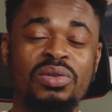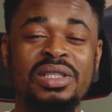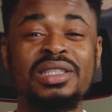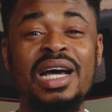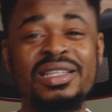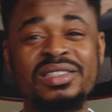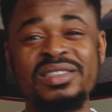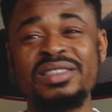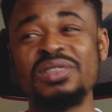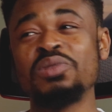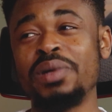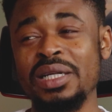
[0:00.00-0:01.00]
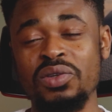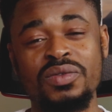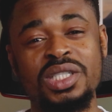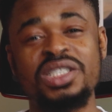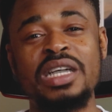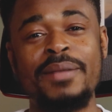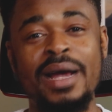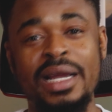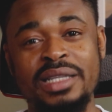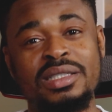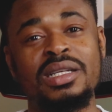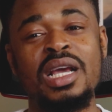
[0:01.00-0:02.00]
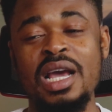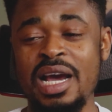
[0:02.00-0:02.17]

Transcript: So that is still part of digital marketing.